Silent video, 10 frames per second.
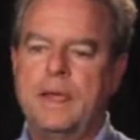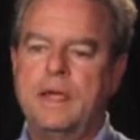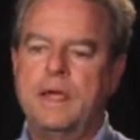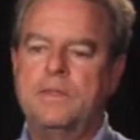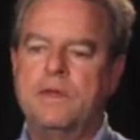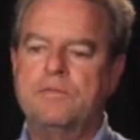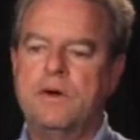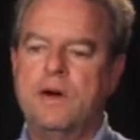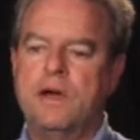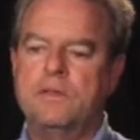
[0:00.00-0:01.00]
and they
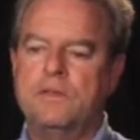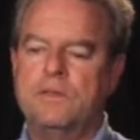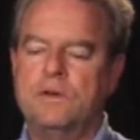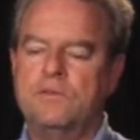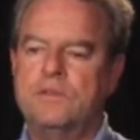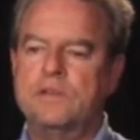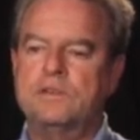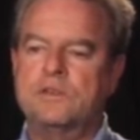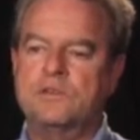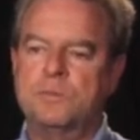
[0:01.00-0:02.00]
find that their
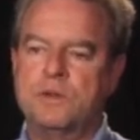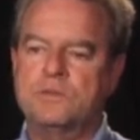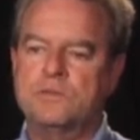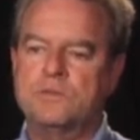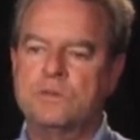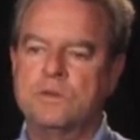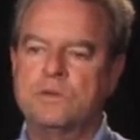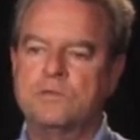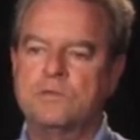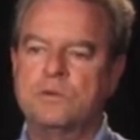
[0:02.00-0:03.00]
fixed expenses, when
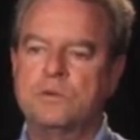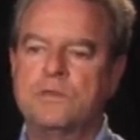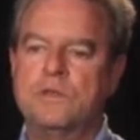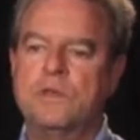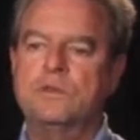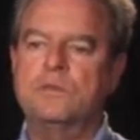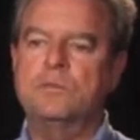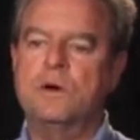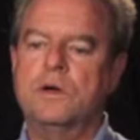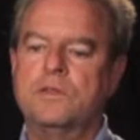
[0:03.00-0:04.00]
those are due at the end of the
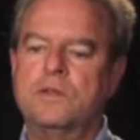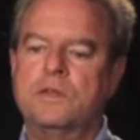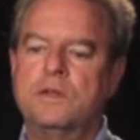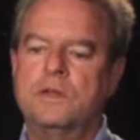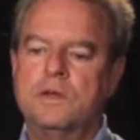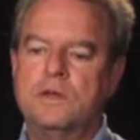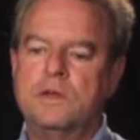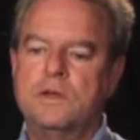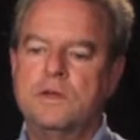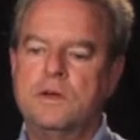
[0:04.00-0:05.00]
month,
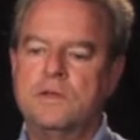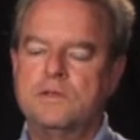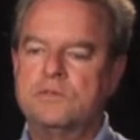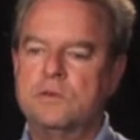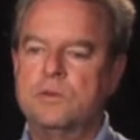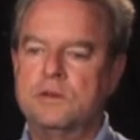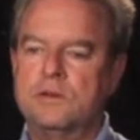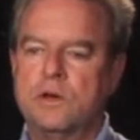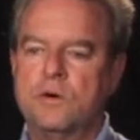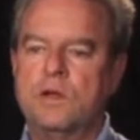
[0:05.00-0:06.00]
they simply
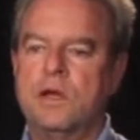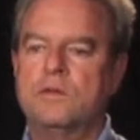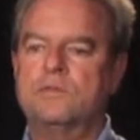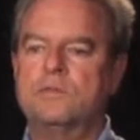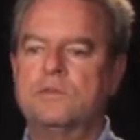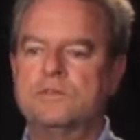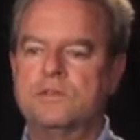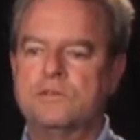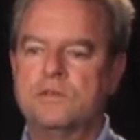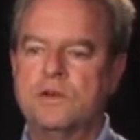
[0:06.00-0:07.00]
don't have
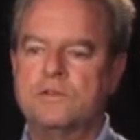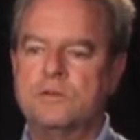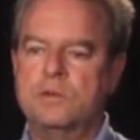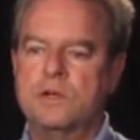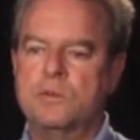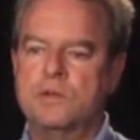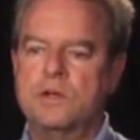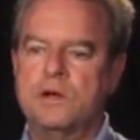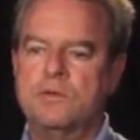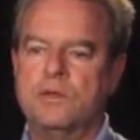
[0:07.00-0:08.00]
sufficient funds to be able to
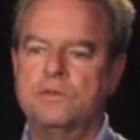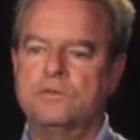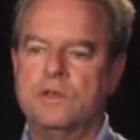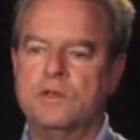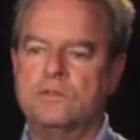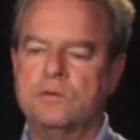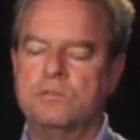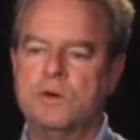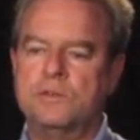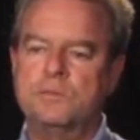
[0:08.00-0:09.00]
cover those things that
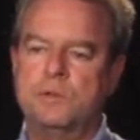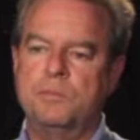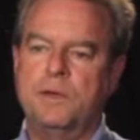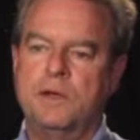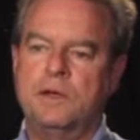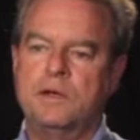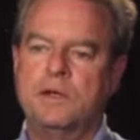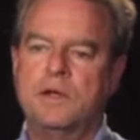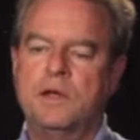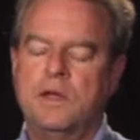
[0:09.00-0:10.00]
must be paid.
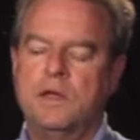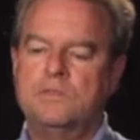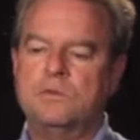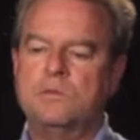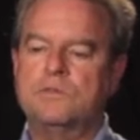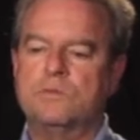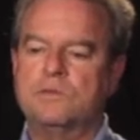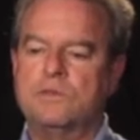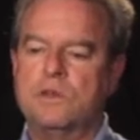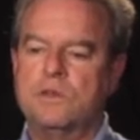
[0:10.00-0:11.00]
So as a
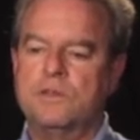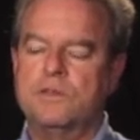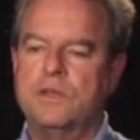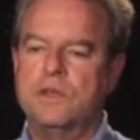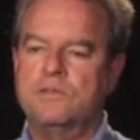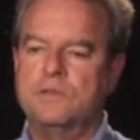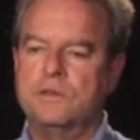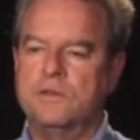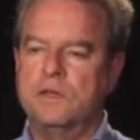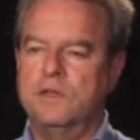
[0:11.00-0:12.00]
result, the things
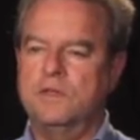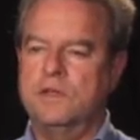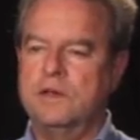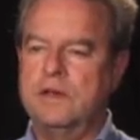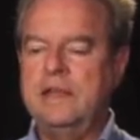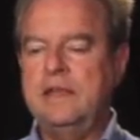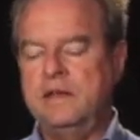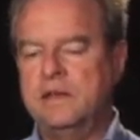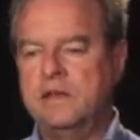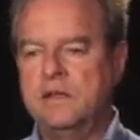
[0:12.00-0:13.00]
that they then
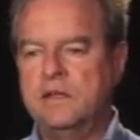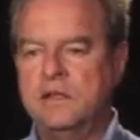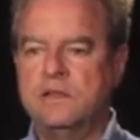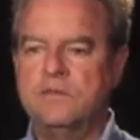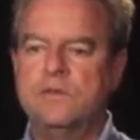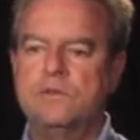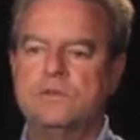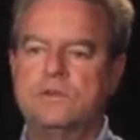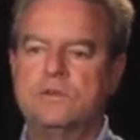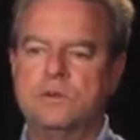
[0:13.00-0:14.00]
need in the
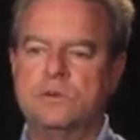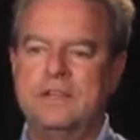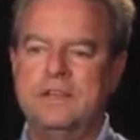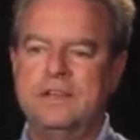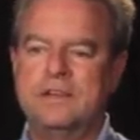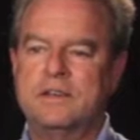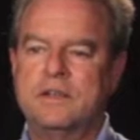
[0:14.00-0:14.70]
future to eat,